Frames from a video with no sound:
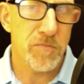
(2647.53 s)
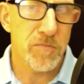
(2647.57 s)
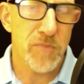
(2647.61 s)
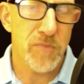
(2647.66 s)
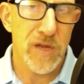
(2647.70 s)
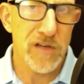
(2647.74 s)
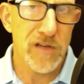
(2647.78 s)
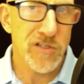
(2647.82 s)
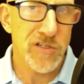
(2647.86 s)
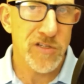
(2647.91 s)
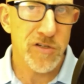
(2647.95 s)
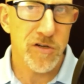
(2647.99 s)

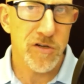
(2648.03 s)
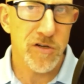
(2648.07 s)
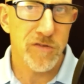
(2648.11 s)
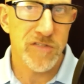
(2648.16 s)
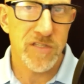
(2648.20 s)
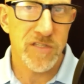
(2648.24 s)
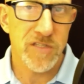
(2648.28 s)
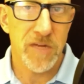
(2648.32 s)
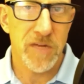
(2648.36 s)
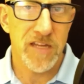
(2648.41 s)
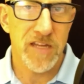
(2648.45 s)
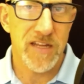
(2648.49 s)
picture of
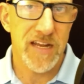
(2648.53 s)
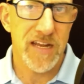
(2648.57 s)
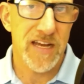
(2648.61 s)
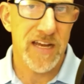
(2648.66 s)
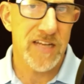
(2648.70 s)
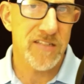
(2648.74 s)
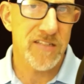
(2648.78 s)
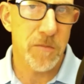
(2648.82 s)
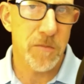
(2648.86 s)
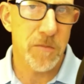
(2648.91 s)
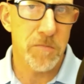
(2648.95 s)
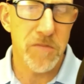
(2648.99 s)
somebody that
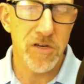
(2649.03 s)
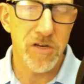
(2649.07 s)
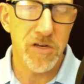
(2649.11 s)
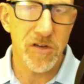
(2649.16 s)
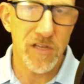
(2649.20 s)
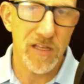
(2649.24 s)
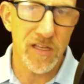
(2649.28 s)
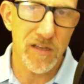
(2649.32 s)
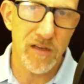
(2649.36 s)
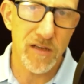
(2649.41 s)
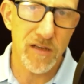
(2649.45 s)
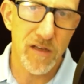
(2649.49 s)
has a
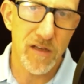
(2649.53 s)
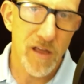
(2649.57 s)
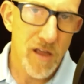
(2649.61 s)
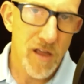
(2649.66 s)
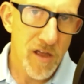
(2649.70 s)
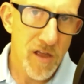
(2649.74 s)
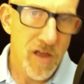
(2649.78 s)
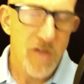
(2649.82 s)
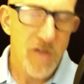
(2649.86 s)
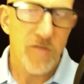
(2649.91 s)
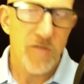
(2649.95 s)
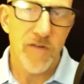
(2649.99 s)
million
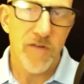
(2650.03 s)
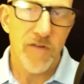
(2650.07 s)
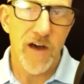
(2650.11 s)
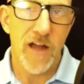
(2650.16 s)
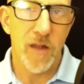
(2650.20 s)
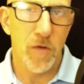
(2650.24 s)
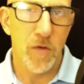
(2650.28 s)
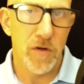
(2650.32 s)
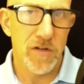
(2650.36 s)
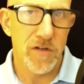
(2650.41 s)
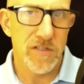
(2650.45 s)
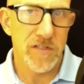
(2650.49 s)

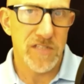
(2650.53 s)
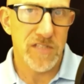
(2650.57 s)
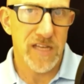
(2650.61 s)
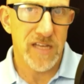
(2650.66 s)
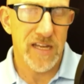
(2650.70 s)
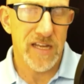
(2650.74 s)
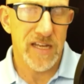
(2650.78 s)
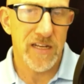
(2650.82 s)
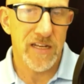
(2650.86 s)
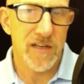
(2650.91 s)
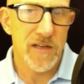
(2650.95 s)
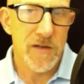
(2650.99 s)
followers
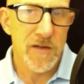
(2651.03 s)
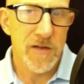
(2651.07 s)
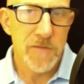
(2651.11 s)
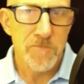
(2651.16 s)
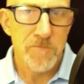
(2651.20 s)
and,